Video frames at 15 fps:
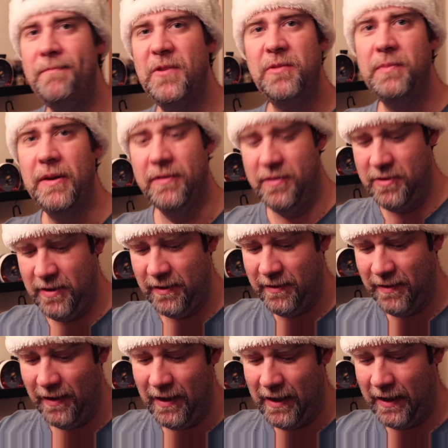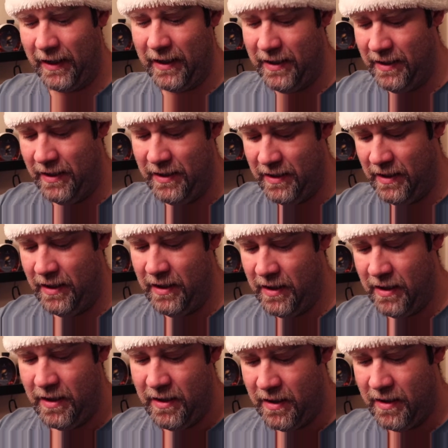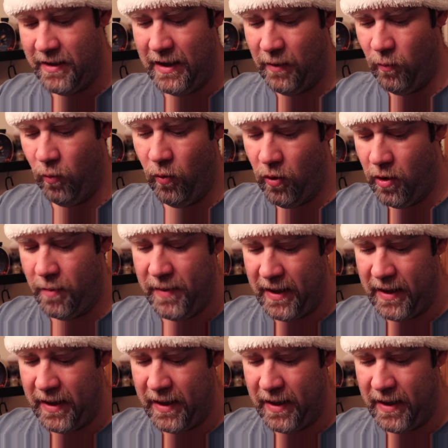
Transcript: it smells just like that warm